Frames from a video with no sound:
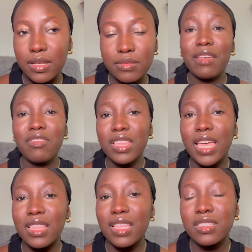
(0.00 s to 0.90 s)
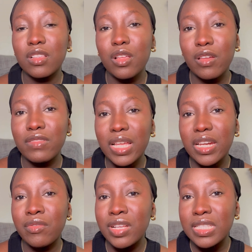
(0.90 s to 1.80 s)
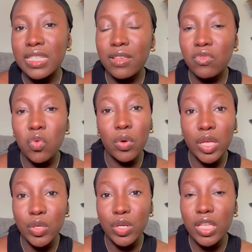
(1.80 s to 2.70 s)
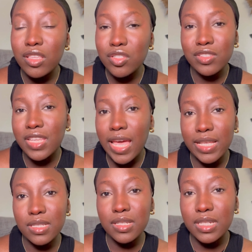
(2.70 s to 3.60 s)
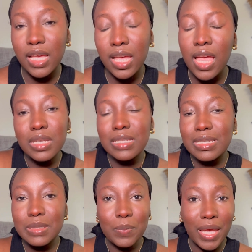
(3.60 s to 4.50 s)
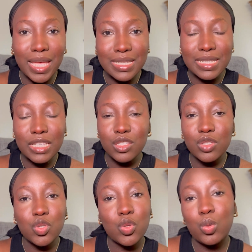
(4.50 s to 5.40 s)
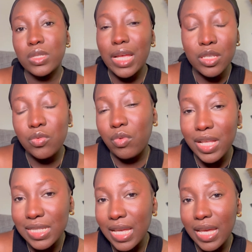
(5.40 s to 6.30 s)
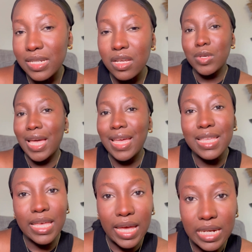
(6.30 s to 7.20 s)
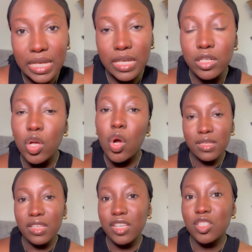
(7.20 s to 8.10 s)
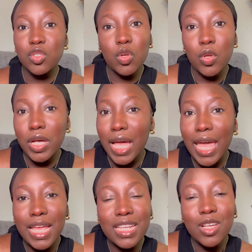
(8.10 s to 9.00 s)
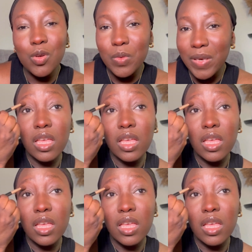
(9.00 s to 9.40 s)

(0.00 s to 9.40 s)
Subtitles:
I feel like there's a lot of that narrative going on in society today. This space is too saturated, can't get in, there's no longer any good men.